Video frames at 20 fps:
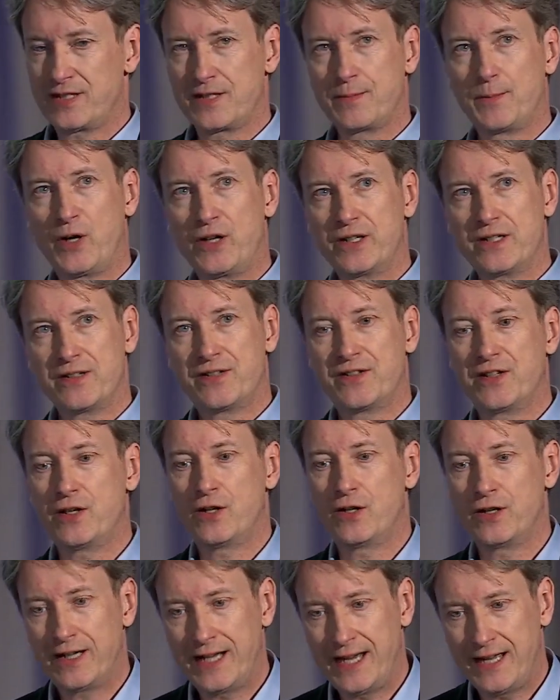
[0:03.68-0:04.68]
a smart and
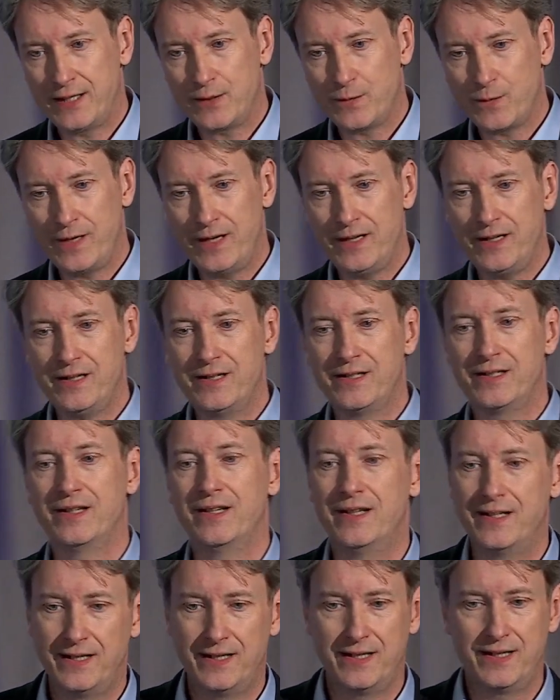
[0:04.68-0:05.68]
secure gateway
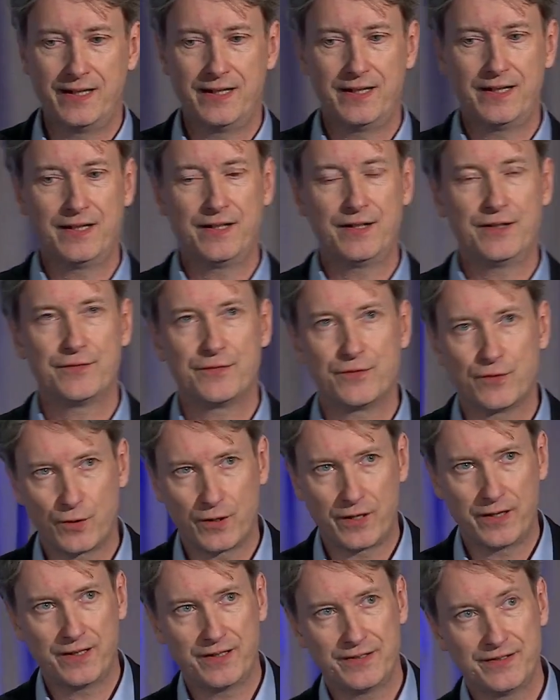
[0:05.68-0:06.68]

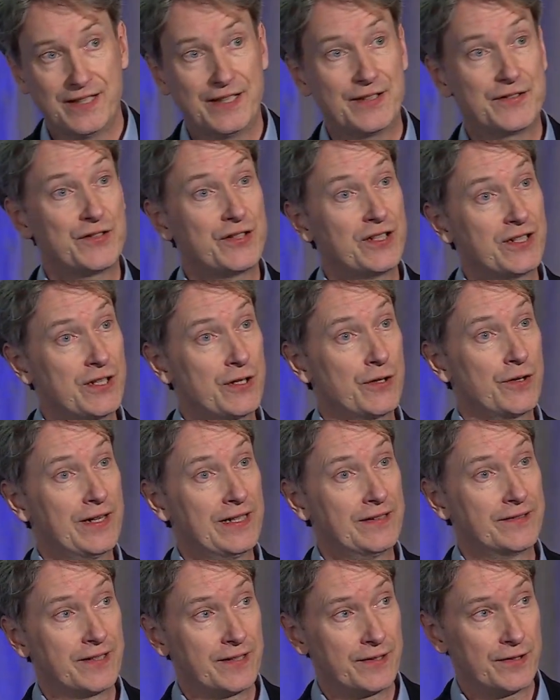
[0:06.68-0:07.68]
for the secure
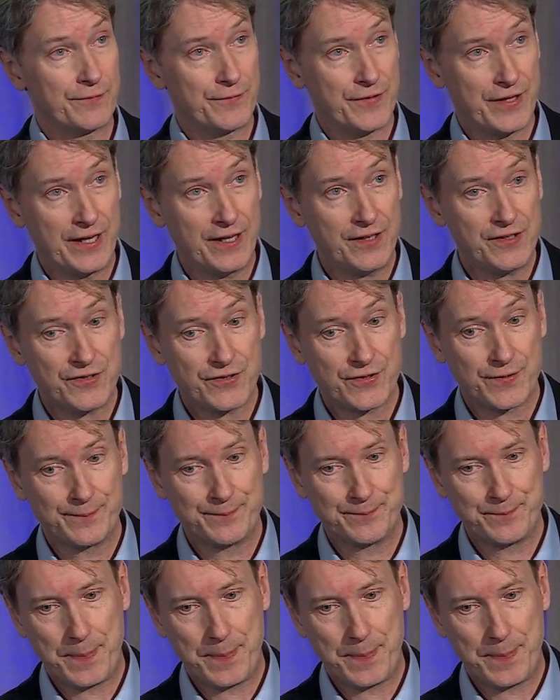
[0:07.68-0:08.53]
Internet of Things.